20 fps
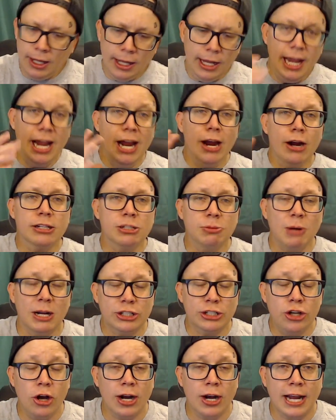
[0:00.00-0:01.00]
here's
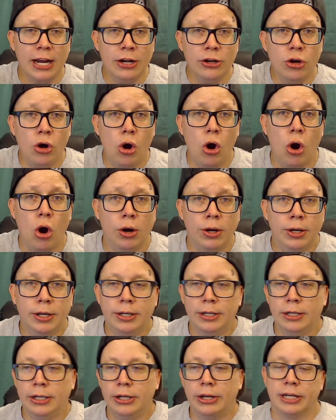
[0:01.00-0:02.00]
what you can do.
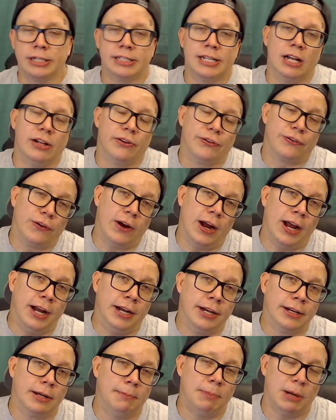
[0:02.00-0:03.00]
You can tell a
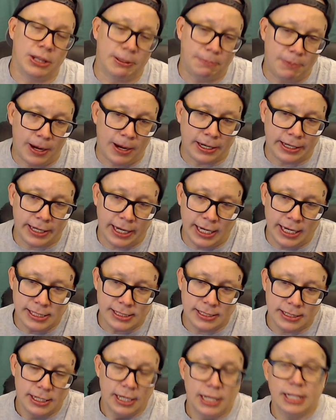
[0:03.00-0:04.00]
friend about the
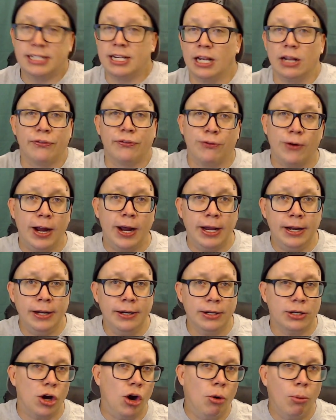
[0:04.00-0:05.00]
podcast. Tell a
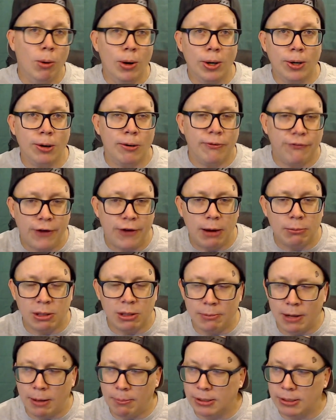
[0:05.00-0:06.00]
friend, coworker, family
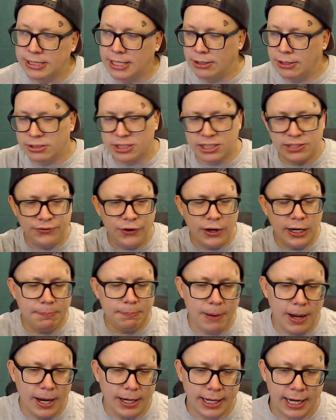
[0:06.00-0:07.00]
member. Say, there's this funny
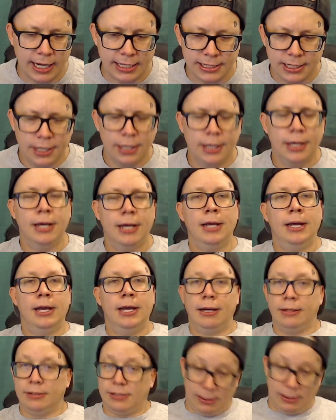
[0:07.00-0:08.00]
podcast.
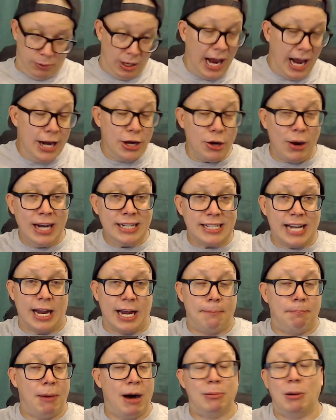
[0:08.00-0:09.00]
So what I do, I take
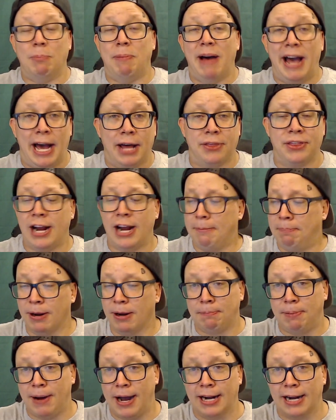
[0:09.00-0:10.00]
a bubble bath and I put
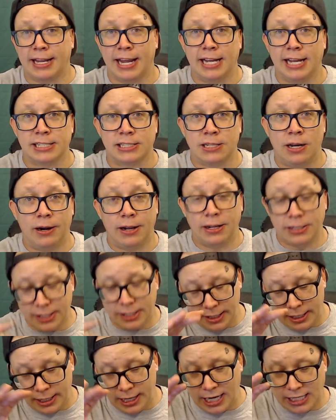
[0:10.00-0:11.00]
a podcast on. I'll
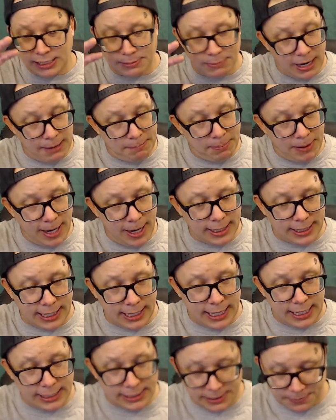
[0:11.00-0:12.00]
tell you guys, my
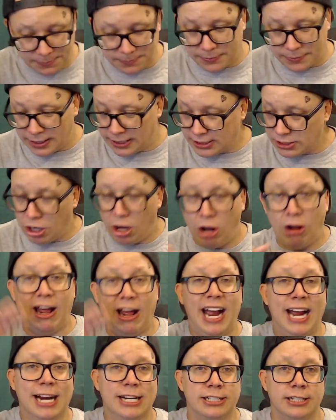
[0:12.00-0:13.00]
podcast, it's all
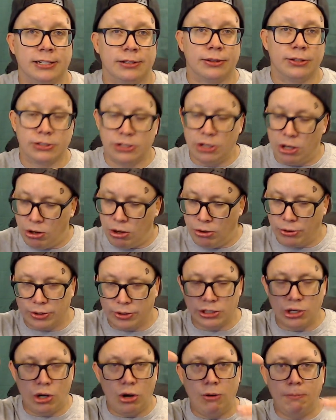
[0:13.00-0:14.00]
action. There's
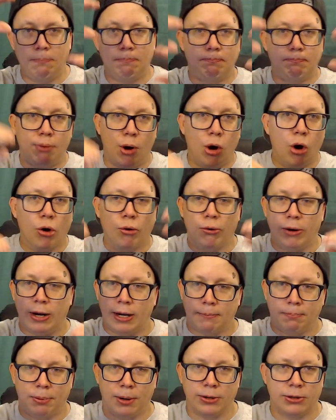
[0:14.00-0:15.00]
no
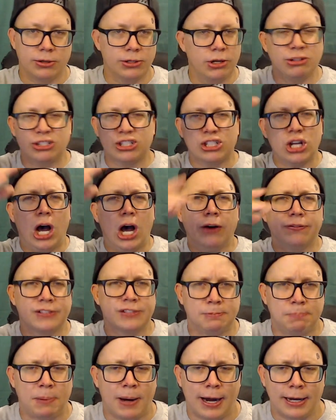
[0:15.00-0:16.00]
boring part. There's no soft
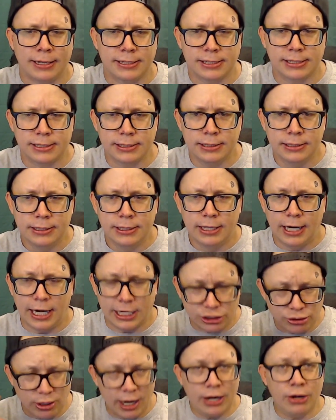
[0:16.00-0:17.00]
spots. I
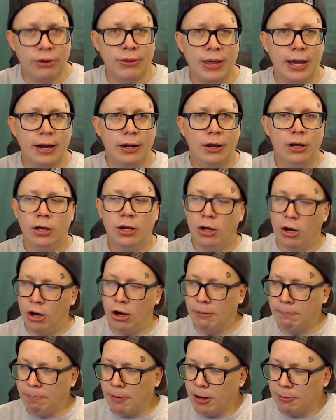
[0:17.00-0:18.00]
try and do that
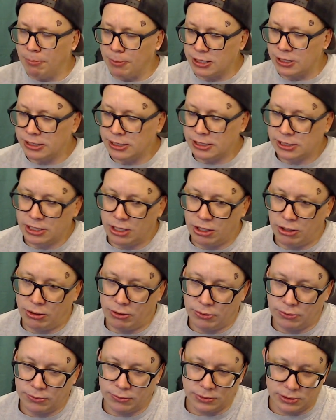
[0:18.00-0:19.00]
on purpose.
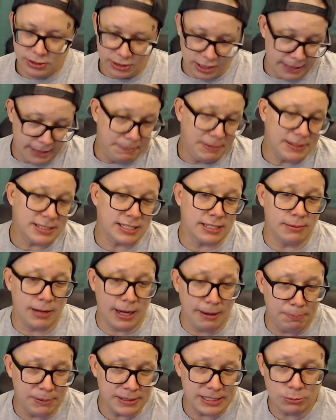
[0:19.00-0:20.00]
So I put
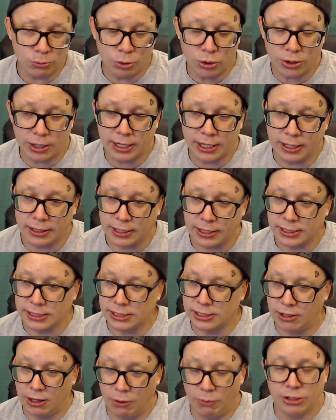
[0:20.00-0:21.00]
some work into this.
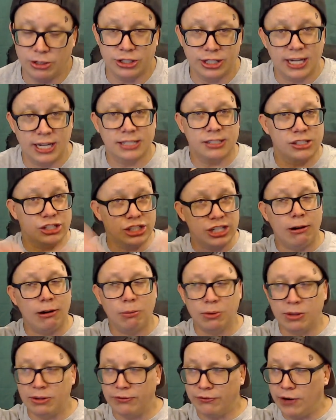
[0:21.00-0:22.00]
So I want you guys to share it
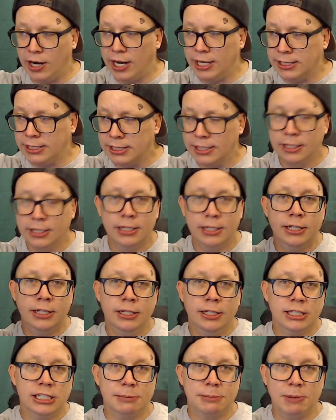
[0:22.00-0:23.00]
with your friends.
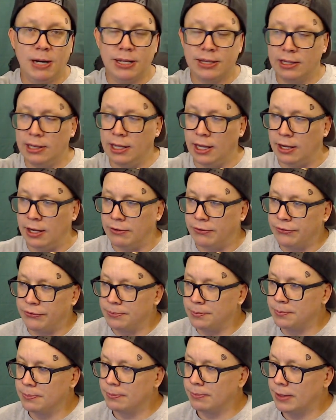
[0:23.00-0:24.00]
Spread the love.
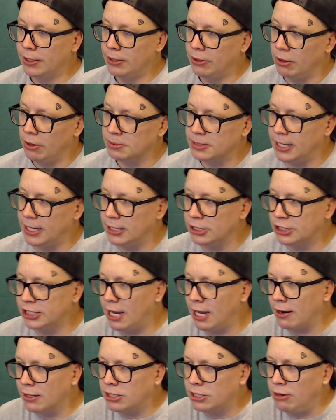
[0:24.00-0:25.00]
You know what I'm saying?
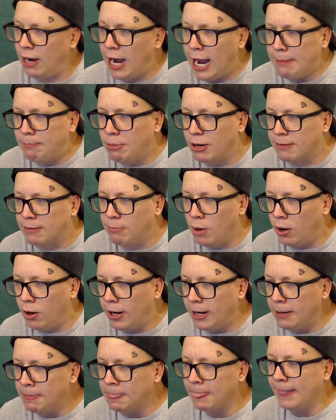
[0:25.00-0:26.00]
Shout out to
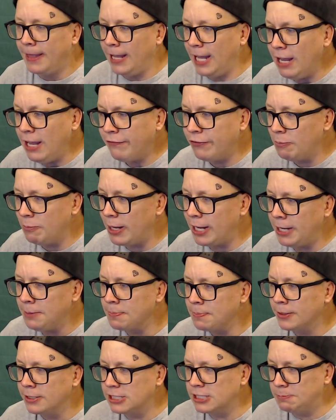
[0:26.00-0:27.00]
iBookBoy,
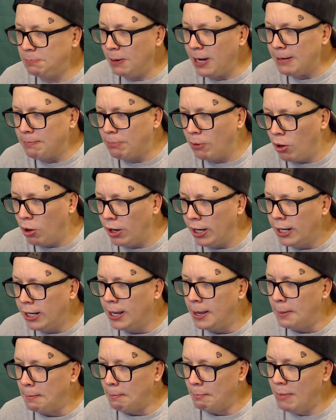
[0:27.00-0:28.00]
Infamy, Spud Boy,
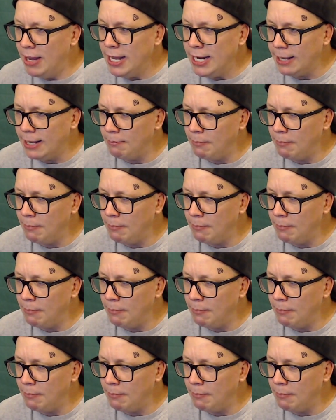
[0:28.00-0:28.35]
Minute